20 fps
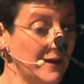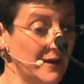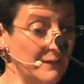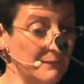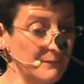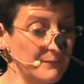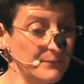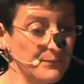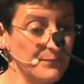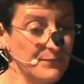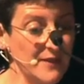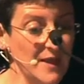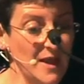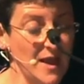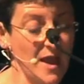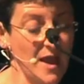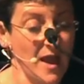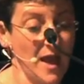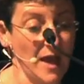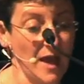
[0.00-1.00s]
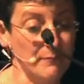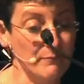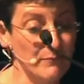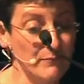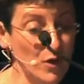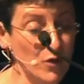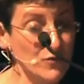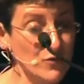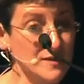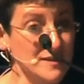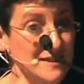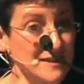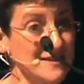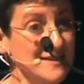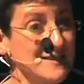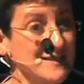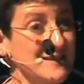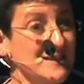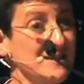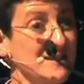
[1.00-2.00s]
him. And
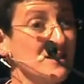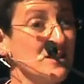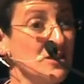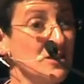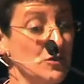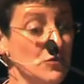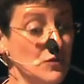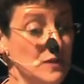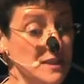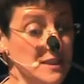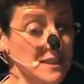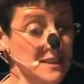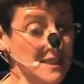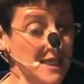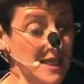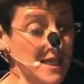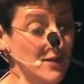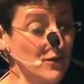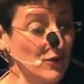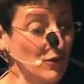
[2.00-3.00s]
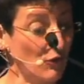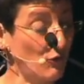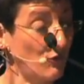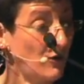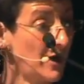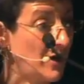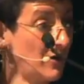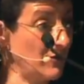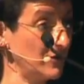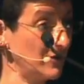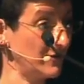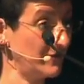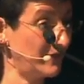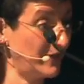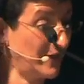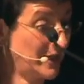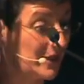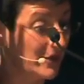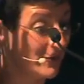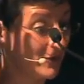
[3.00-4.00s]
Moses used to take the crown of
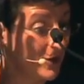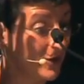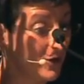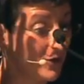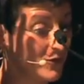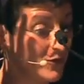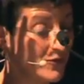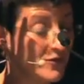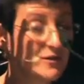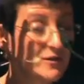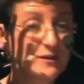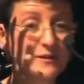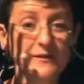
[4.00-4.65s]
Pharaoh.